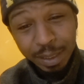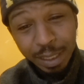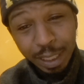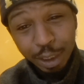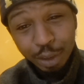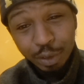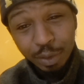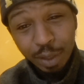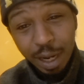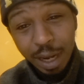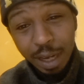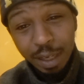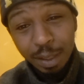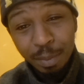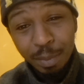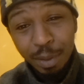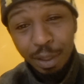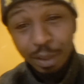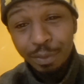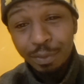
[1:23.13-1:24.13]
They trying to
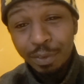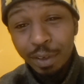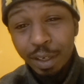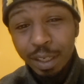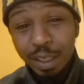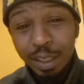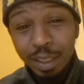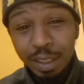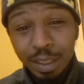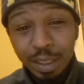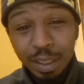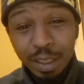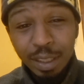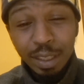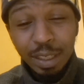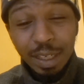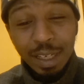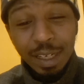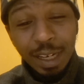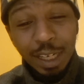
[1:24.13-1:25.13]
motherfucking
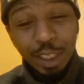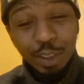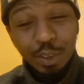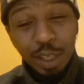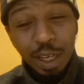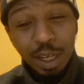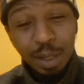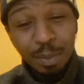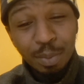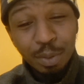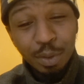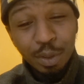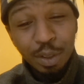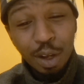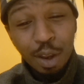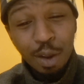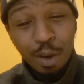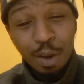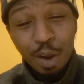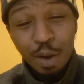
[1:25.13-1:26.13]
they trying to pull
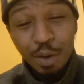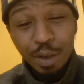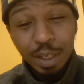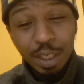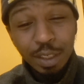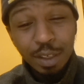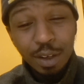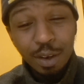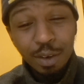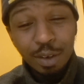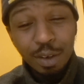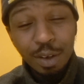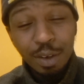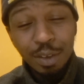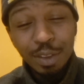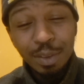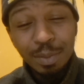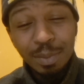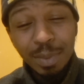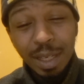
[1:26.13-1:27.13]
the old okey doke
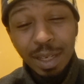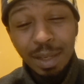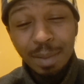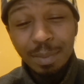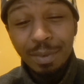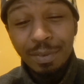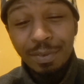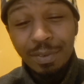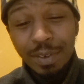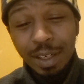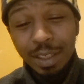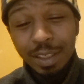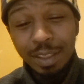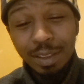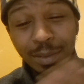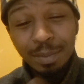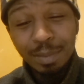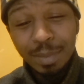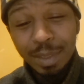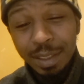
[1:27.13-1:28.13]
on you, man. But fuck
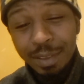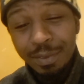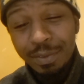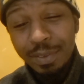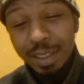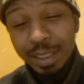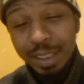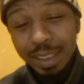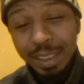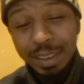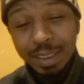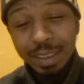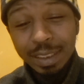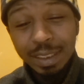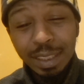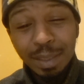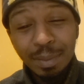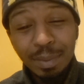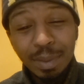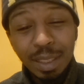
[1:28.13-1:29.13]
them, man. Fuck the
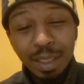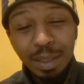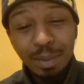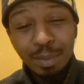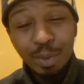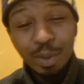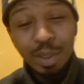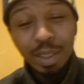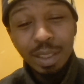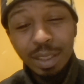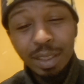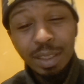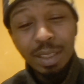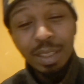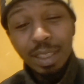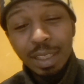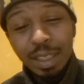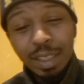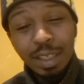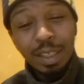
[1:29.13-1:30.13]
NCAA, boy.
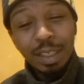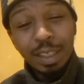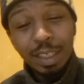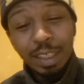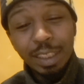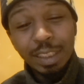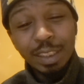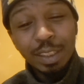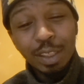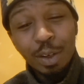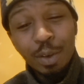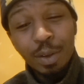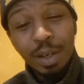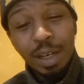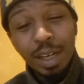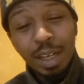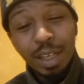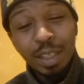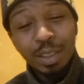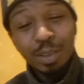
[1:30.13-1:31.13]
These old
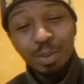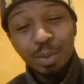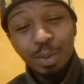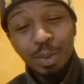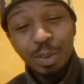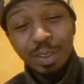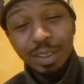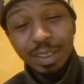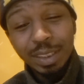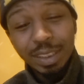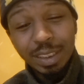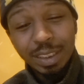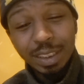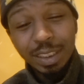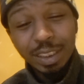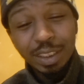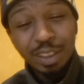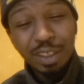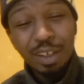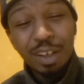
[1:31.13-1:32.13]
ass rules and
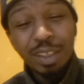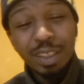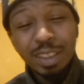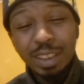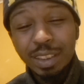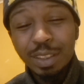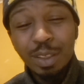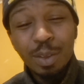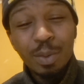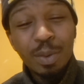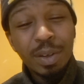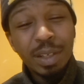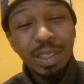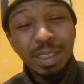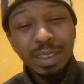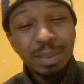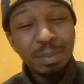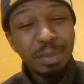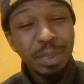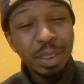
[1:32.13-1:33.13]
shit. Y'all just don't want
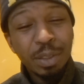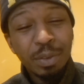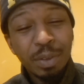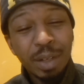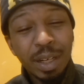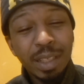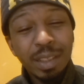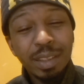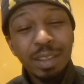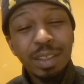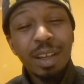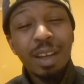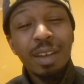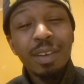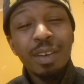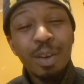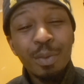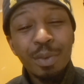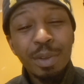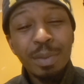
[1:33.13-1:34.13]
us to be great. Y'all
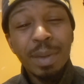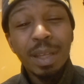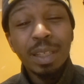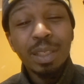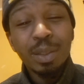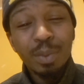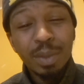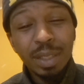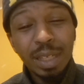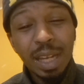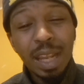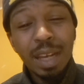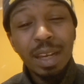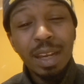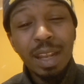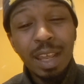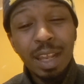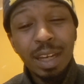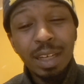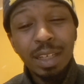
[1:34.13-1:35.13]
know we about to win that
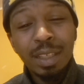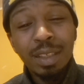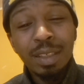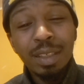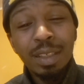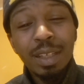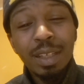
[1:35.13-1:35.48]
natty.